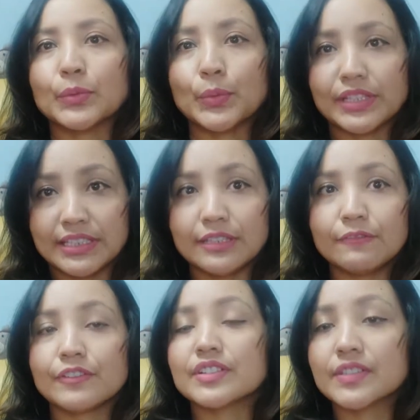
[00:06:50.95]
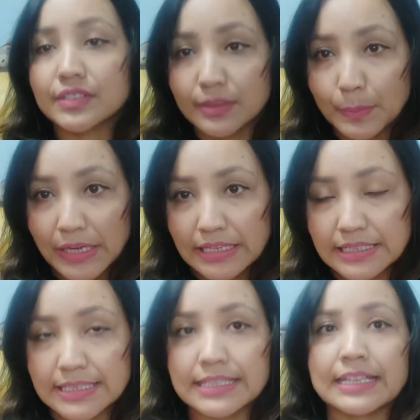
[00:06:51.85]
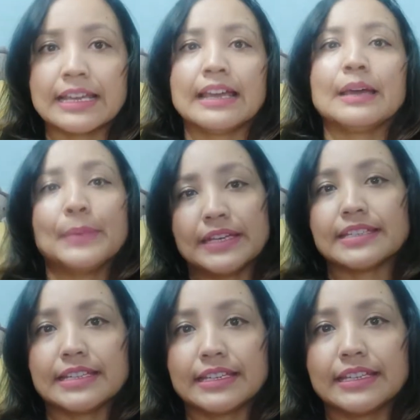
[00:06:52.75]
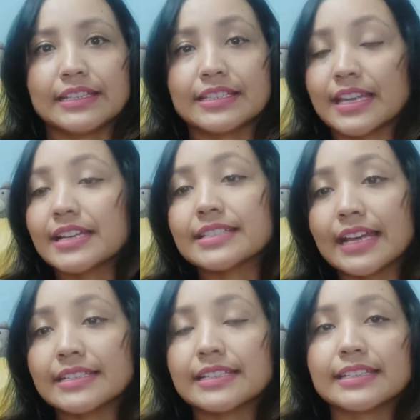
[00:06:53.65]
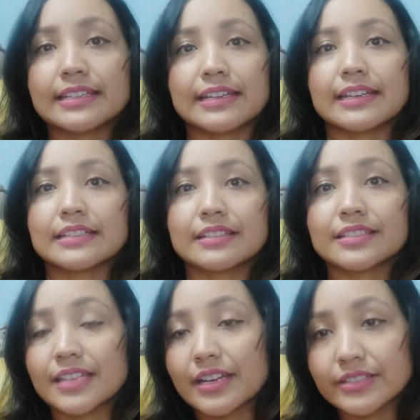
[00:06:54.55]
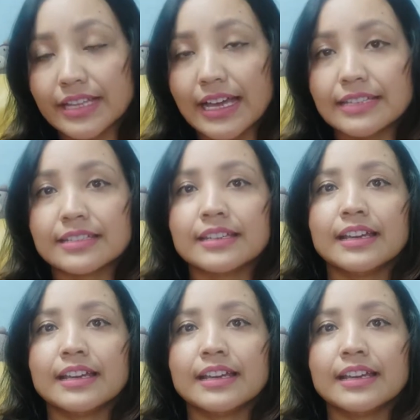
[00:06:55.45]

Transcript: When he finishes the painting, he stares at it and stares that